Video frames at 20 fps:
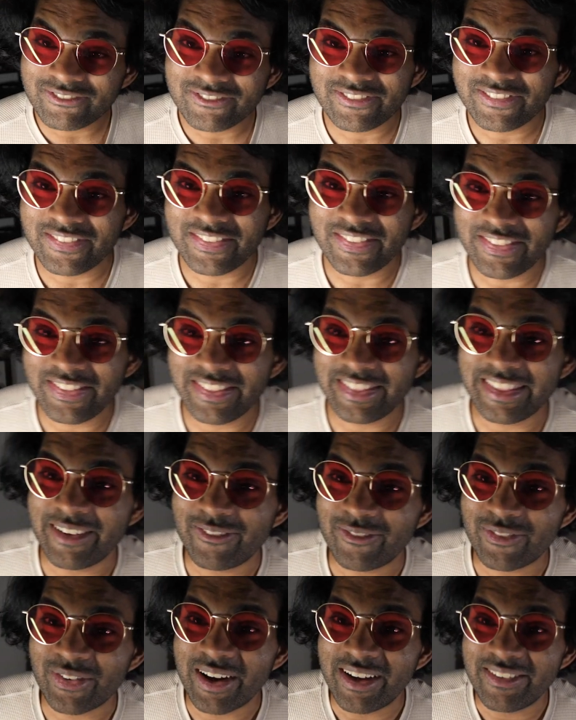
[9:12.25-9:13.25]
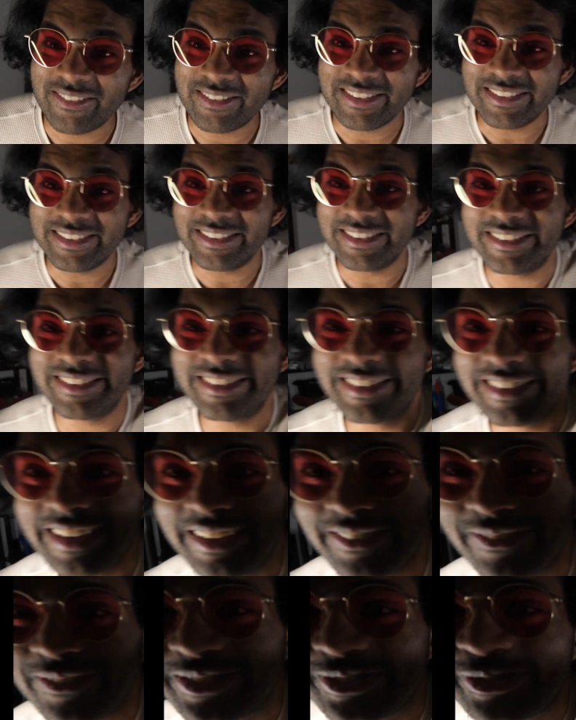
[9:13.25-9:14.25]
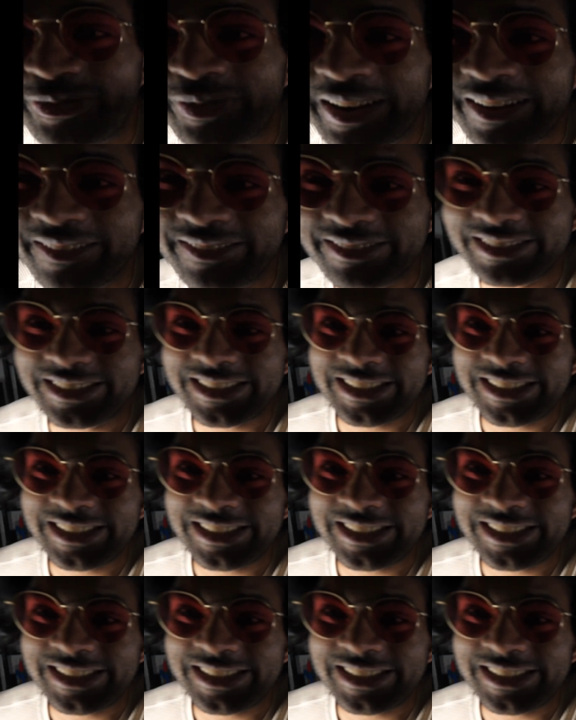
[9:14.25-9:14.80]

at that was probably